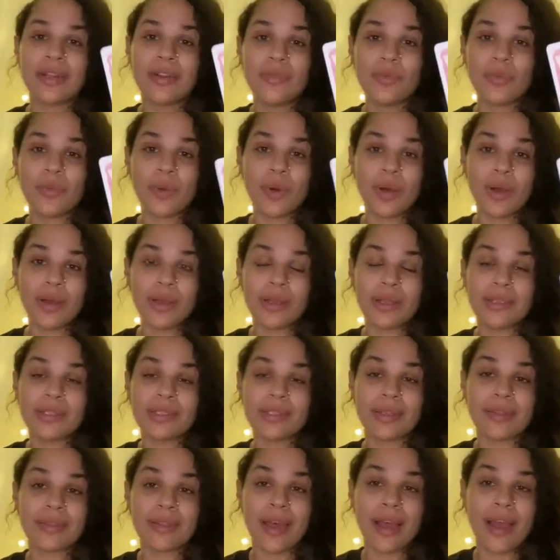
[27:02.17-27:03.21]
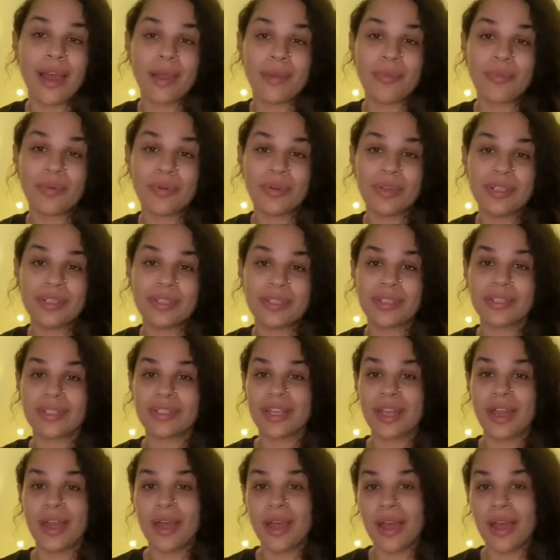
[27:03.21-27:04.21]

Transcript: of Wands and the High Priestess.